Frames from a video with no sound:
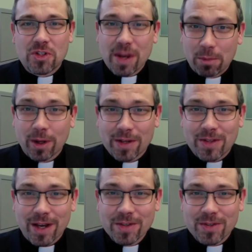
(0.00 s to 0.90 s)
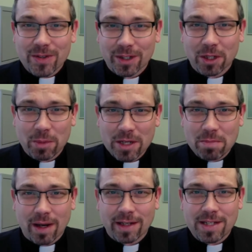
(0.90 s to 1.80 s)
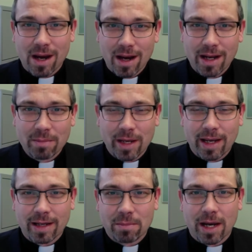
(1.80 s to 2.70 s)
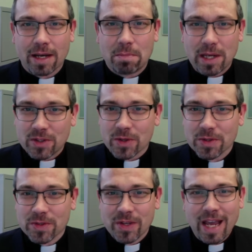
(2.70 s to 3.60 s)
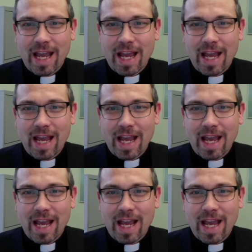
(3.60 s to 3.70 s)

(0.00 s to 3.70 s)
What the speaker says: separates us a little bit by time and by pixels,